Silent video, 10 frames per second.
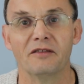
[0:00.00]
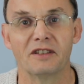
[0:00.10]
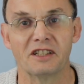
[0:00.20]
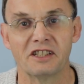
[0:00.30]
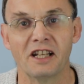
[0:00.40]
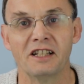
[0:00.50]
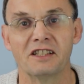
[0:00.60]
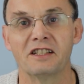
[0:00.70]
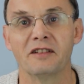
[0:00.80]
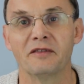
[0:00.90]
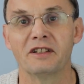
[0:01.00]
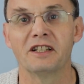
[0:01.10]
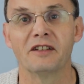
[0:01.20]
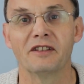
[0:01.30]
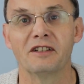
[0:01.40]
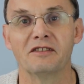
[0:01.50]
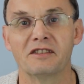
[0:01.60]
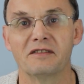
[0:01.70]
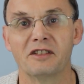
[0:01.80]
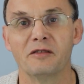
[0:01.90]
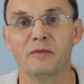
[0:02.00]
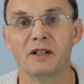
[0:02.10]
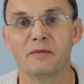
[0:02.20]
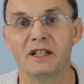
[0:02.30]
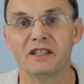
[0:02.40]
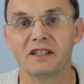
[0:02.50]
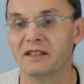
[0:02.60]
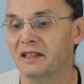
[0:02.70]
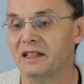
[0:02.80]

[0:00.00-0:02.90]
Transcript: The sensitivity of those 2mm